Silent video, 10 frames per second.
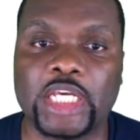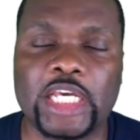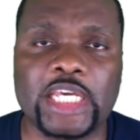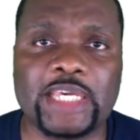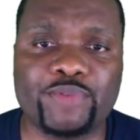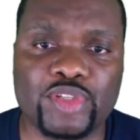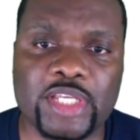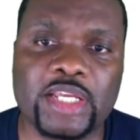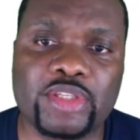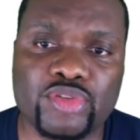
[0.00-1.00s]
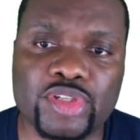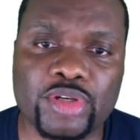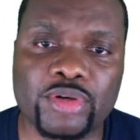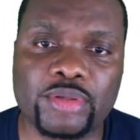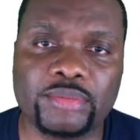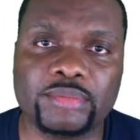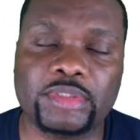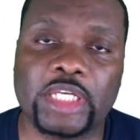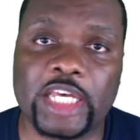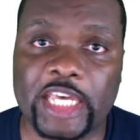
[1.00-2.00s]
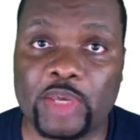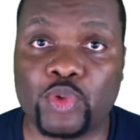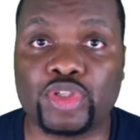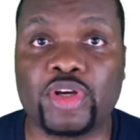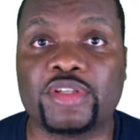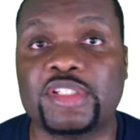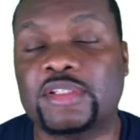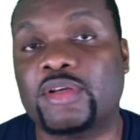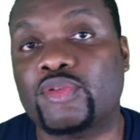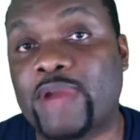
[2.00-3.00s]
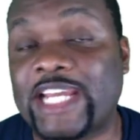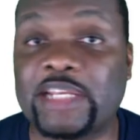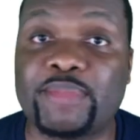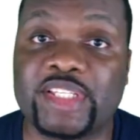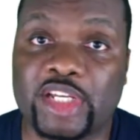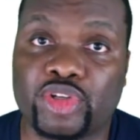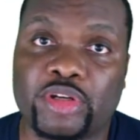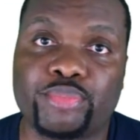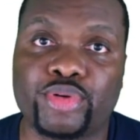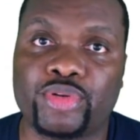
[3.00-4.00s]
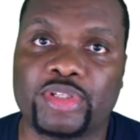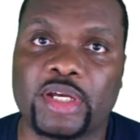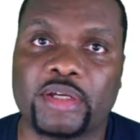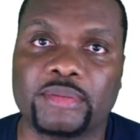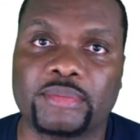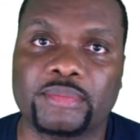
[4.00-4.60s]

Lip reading: If you set it to 0, it will just write the message to the producer,